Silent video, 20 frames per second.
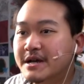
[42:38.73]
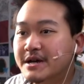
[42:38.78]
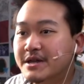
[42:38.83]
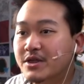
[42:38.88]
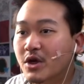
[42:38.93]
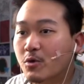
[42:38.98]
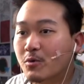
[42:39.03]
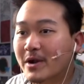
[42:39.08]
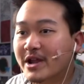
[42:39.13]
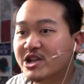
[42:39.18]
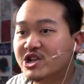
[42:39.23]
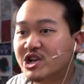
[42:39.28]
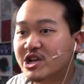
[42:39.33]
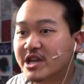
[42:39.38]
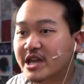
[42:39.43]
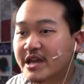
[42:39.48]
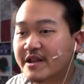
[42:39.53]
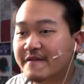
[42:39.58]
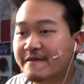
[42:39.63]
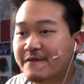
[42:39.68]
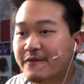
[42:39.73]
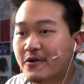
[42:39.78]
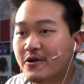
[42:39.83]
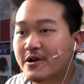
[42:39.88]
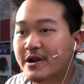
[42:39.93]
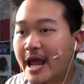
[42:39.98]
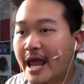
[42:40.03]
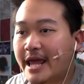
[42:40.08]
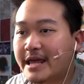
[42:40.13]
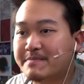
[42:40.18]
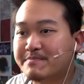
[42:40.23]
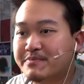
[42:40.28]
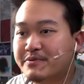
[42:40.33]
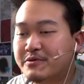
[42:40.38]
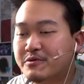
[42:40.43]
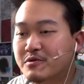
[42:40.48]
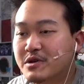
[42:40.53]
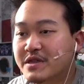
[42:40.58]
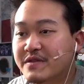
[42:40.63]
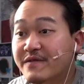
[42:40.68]
The Raging Infern
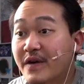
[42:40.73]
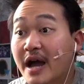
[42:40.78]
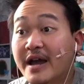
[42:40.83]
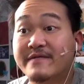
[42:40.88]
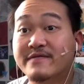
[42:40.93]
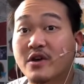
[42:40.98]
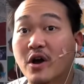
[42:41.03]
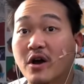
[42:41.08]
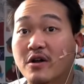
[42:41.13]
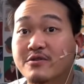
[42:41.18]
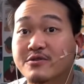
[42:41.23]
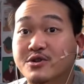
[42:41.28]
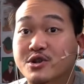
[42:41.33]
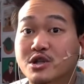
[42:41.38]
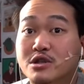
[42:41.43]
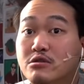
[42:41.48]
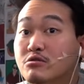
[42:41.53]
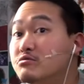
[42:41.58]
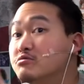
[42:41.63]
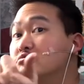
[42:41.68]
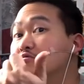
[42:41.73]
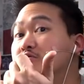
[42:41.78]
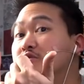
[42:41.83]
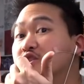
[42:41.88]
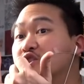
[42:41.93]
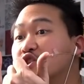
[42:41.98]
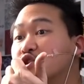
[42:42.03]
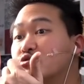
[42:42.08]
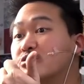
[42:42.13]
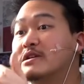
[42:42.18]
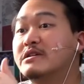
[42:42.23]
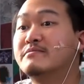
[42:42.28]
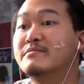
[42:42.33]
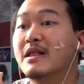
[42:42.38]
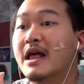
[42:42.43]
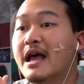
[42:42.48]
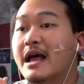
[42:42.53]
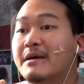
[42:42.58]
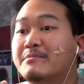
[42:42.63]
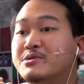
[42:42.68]
Ape with $5 through the
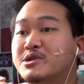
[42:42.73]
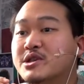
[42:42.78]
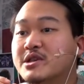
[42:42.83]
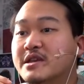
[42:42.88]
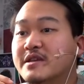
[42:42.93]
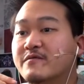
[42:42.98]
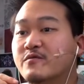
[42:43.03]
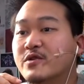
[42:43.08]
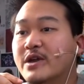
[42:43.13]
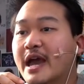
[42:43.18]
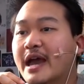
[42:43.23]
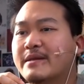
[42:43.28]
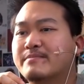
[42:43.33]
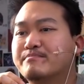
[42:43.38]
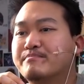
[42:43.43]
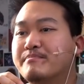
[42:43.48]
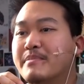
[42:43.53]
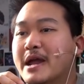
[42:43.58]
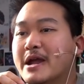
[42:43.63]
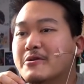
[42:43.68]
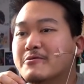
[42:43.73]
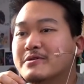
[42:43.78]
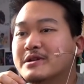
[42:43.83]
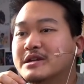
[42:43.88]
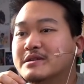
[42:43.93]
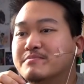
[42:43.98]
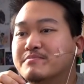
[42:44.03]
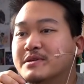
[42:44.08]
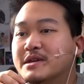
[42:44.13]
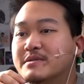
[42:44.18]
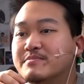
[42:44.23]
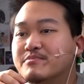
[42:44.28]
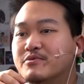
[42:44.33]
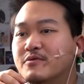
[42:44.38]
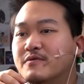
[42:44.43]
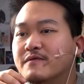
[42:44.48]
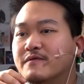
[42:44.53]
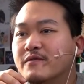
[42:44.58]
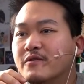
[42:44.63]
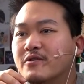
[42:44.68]
Streamlabs. If we had buried
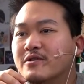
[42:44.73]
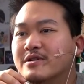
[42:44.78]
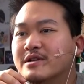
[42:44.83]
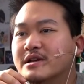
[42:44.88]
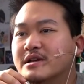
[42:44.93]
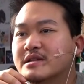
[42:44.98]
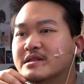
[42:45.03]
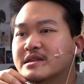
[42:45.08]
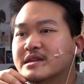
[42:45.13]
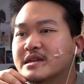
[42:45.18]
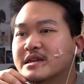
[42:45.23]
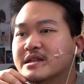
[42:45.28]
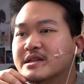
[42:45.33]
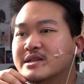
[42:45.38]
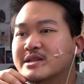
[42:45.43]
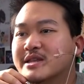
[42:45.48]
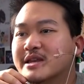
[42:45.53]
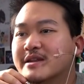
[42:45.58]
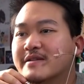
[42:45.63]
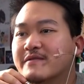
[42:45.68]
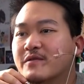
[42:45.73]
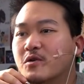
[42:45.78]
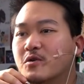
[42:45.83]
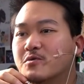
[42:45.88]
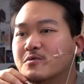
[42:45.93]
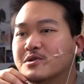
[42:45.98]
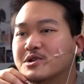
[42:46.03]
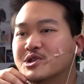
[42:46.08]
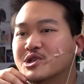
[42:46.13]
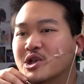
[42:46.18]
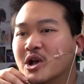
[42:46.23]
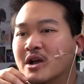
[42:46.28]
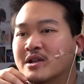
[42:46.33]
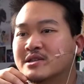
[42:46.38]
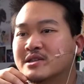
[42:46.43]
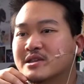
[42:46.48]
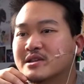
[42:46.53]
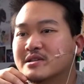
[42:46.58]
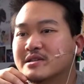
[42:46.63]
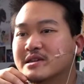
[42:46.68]
people vertically instead of
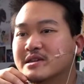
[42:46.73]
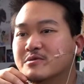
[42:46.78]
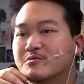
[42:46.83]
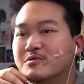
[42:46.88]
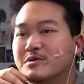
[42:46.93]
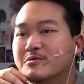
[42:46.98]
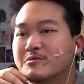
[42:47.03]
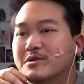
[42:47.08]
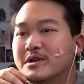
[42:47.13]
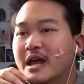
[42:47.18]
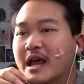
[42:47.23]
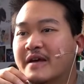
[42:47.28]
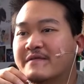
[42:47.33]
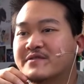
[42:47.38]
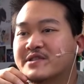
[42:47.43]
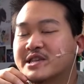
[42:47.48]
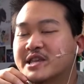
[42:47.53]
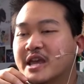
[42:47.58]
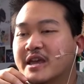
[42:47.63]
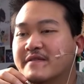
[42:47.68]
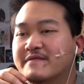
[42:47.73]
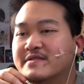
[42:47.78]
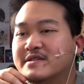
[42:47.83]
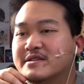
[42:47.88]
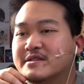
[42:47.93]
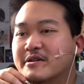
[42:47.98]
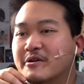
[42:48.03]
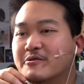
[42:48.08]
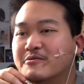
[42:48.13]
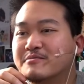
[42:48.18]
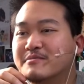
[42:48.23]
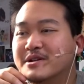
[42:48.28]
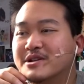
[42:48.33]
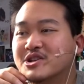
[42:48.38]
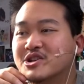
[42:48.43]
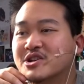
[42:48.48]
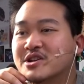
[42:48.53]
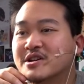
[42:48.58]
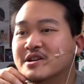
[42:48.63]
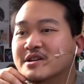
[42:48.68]
horizontally, we would have saved so
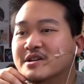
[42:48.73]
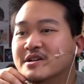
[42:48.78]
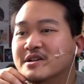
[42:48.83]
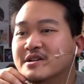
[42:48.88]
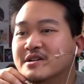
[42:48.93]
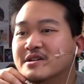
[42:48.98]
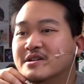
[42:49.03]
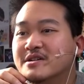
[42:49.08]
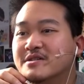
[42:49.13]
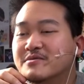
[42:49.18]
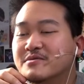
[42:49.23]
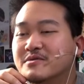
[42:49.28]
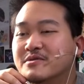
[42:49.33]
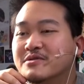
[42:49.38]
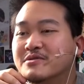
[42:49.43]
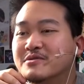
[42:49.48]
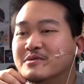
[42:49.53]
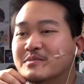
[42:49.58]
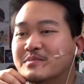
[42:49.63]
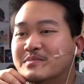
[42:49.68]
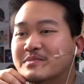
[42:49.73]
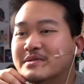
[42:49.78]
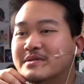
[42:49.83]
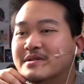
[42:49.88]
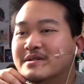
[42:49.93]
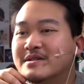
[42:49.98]
much room.